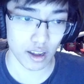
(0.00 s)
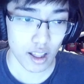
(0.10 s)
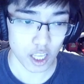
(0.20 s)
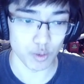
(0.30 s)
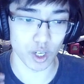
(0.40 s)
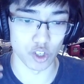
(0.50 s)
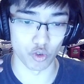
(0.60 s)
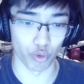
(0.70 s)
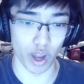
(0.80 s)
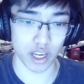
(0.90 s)
is because
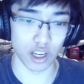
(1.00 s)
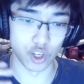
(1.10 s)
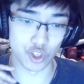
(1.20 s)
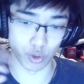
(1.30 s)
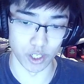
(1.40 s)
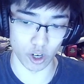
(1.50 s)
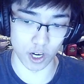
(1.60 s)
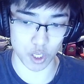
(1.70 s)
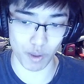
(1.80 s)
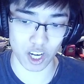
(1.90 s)
Red is Green's
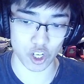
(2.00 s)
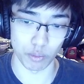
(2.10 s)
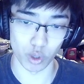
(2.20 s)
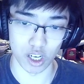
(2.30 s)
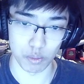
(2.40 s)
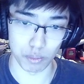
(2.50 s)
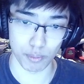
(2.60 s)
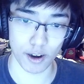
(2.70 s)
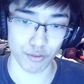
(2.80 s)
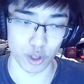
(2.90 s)
hardest matchup. We need to be
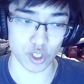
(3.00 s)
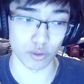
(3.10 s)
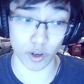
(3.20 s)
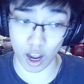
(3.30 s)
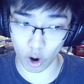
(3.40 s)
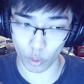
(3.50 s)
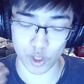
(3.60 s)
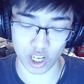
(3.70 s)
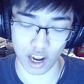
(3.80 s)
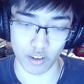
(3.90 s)
prepared for this, and we're not always
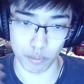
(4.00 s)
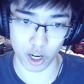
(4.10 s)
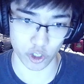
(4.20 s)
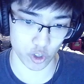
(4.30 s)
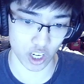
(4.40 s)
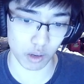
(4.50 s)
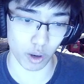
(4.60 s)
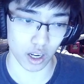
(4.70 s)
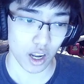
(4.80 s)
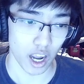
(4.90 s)
going to have our Bancho
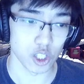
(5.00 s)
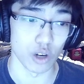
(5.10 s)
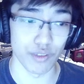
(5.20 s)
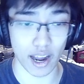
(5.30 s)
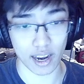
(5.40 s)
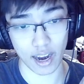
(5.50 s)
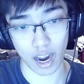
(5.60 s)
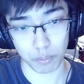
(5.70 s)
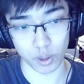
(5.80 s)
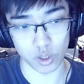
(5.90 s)
Stingmon, and so if that
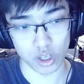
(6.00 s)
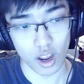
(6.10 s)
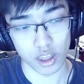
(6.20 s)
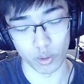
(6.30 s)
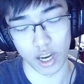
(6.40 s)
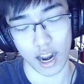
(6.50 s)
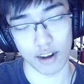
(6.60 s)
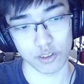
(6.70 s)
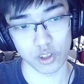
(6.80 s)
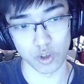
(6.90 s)
happens, then we
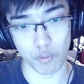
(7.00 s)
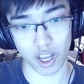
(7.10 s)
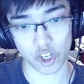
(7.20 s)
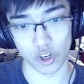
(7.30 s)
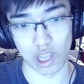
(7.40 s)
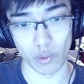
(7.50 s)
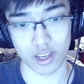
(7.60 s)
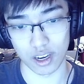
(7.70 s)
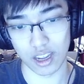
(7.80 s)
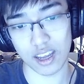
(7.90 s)
have to make sure that we
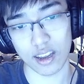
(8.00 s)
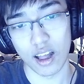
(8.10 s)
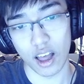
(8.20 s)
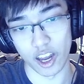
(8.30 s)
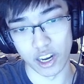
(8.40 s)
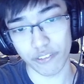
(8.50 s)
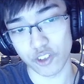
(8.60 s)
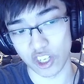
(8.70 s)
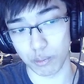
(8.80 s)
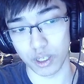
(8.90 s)
can hit enough
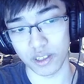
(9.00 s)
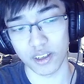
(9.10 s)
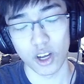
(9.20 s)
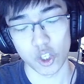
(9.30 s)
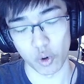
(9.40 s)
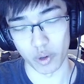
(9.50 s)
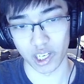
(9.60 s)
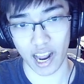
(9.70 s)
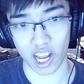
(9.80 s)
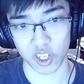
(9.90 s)
DP to where we can
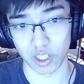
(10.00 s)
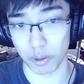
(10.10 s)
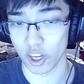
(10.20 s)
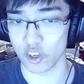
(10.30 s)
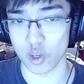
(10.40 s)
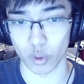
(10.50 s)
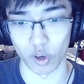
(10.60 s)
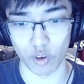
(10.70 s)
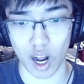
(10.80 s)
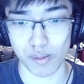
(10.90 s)
actually potentially swing
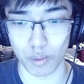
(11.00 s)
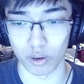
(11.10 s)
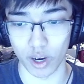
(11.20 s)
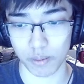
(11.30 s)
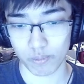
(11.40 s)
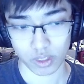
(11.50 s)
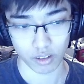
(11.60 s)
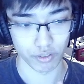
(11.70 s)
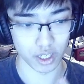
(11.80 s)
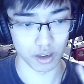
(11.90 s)
over Omnimon, right?
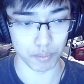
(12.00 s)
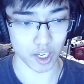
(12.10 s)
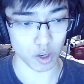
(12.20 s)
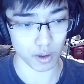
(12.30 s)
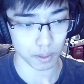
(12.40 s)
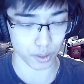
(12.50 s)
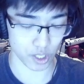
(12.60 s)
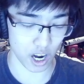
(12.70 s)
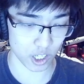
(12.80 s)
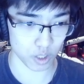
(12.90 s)
Via Minomon plus
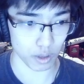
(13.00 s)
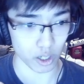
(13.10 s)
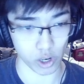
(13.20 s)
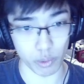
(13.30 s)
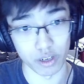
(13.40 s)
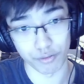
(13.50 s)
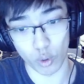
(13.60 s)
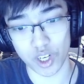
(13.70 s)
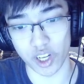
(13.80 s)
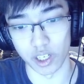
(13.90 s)
Agumon, okay, we hit
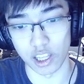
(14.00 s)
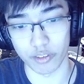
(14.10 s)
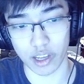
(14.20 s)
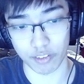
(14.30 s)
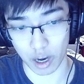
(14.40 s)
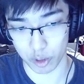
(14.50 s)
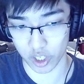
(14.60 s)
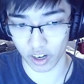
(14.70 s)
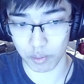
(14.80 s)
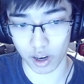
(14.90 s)
14, and then we have
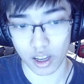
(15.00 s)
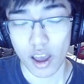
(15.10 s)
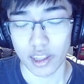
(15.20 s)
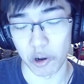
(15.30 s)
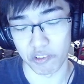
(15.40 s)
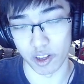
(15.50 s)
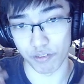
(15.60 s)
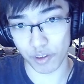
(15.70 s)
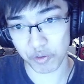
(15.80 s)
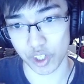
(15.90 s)
Kabuterimon, now we've hit
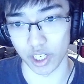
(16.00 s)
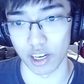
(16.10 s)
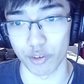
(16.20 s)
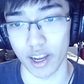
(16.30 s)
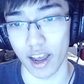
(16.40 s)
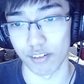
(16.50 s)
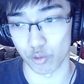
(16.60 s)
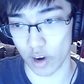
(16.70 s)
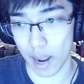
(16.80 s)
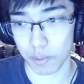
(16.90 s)
15. If we have
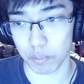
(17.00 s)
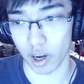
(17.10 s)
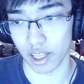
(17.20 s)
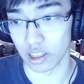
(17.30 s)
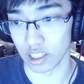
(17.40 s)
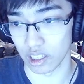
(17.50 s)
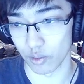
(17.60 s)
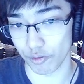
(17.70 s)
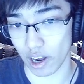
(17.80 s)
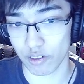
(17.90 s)
Rapidmon in the
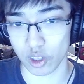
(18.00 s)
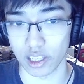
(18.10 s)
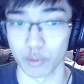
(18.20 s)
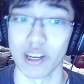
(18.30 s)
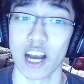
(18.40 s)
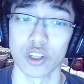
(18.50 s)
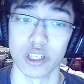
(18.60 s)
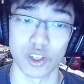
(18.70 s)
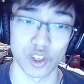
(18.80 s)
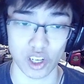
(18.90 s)
level 5 slot, then we actually
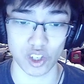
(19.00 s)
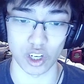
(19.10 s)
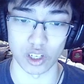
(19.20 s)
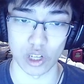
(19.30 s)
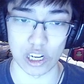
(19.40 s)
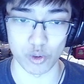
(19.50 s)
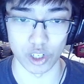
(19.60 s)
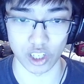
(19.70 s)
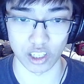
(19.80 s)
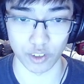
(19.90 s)
hit 16, so that's really
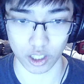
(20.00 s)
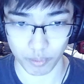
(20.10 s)
significant.